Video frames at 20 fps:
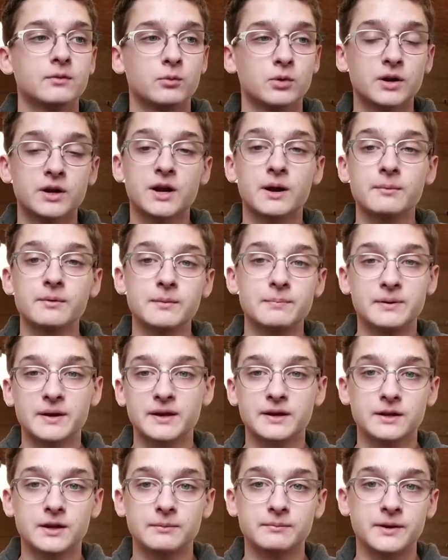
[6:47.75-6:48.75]
We're coming to
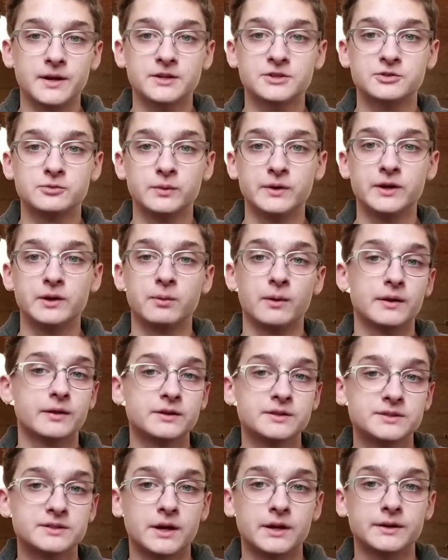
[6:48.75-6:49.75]
pick it up next week,
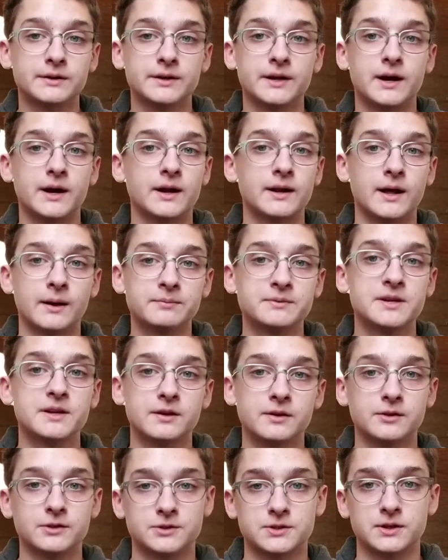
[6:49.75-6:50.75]
whether it's done or not. I'm
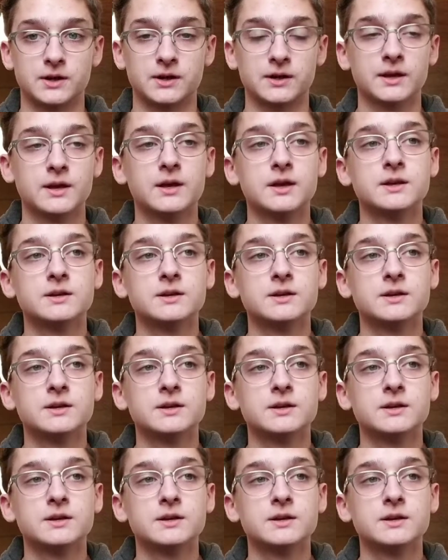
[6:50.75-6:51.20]
taking the truck.